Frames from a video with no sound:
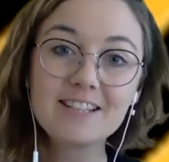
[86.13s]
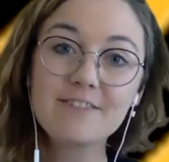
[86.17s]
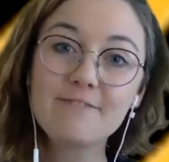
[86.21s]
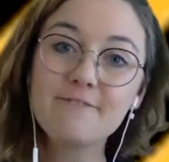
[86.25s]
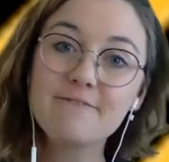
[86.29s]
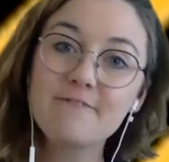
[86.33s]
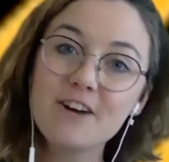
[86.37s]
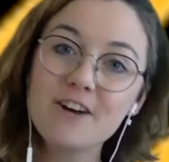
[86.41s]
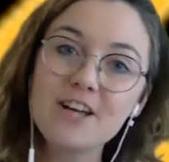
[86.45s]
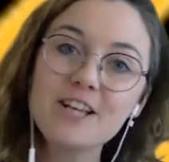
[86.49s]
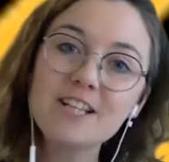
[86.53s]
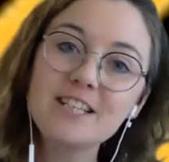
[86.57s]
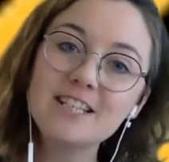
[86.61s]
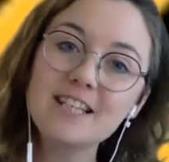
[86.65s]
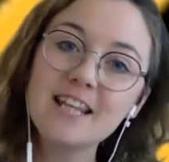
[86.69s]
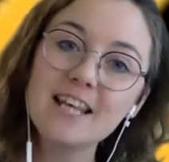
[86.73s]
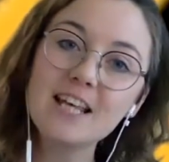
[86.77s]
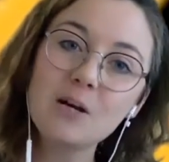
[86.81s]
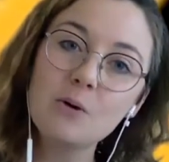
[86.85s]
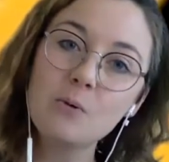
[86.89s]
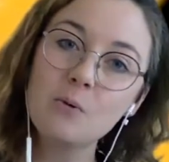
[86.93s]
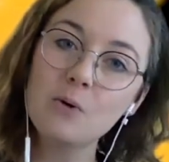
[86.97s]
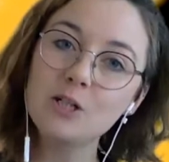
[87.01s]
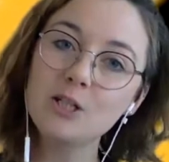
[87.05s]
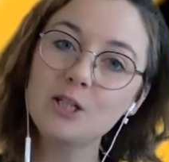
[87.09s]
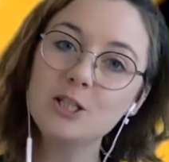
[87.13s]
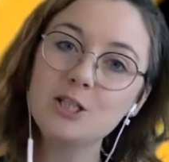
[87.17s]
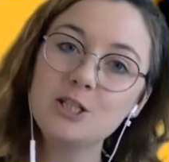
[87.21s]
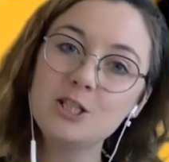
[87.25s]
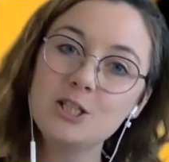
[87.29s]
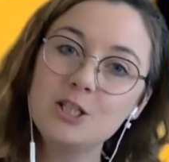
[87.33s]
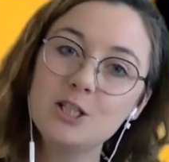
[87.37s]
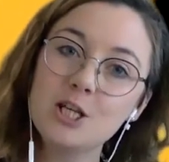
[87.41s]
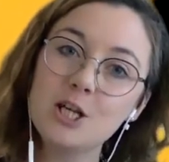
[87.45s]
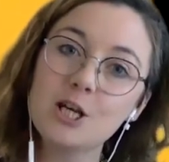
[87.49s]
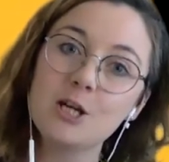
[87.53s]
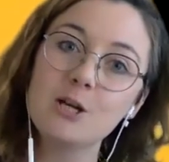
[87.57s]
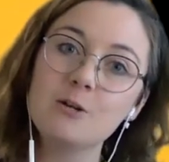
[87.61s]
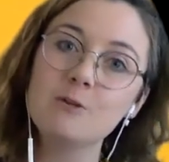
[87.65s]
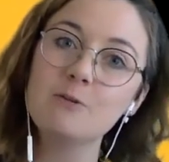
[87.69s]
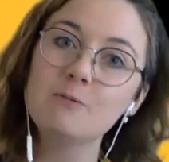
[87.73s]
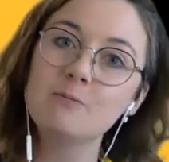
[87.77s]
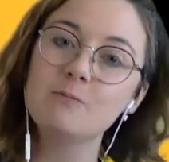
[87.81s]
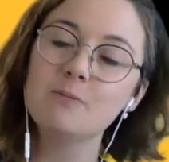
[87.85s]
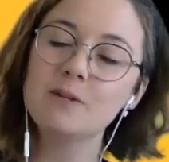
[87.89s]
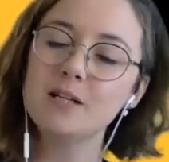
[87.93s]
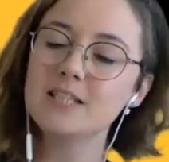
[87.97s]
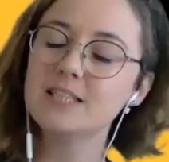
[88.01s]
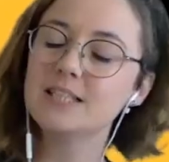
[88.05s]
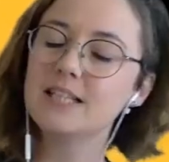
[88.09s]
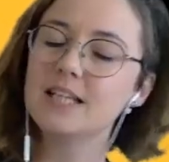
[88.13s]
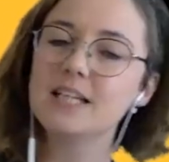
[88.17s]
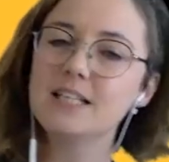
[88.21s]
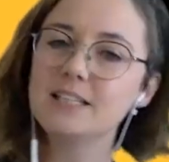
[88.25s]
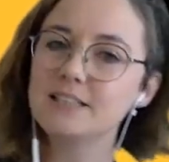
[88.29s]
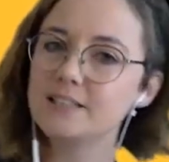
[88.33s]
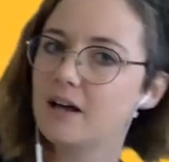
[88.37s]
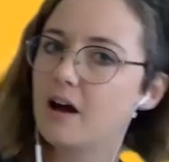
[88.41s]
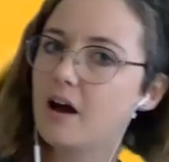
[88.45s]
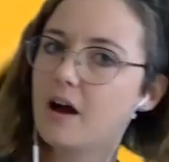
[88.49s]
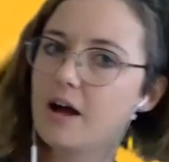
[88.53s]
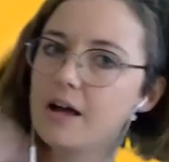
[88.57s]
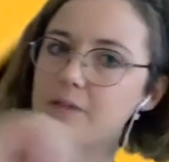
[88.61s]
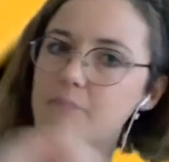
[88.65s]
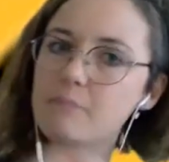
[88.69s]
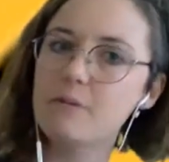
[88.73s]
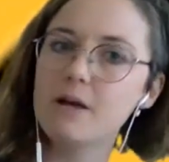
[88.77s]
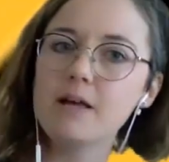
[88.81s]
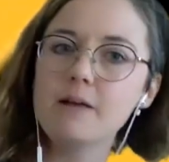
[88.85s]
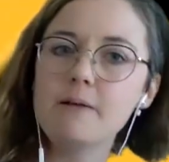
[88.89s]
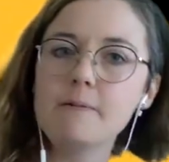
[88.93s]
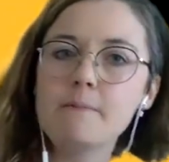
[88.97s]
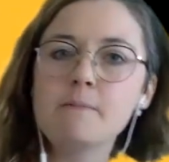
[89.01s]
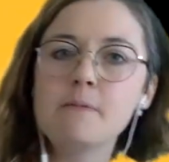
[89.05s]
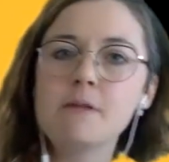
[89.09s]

The first thing I want you to do is get a timer,